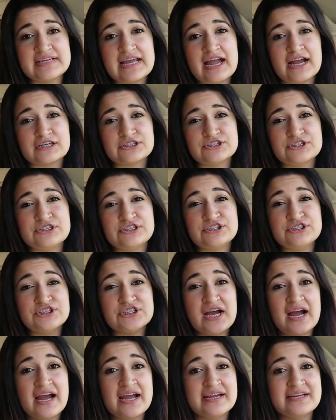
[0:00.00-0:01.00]
actually
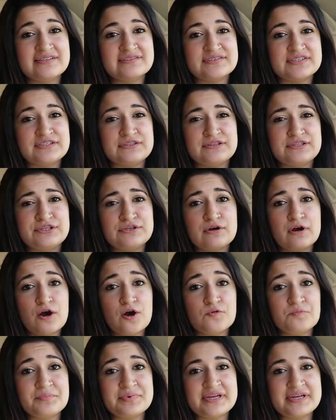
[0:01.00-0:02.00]
shines in the
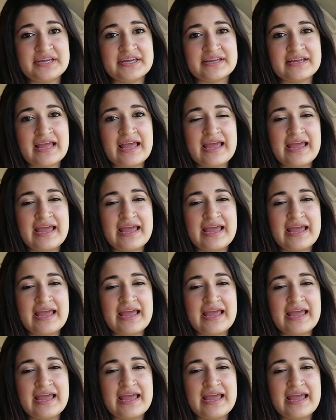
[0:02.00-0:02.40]
opening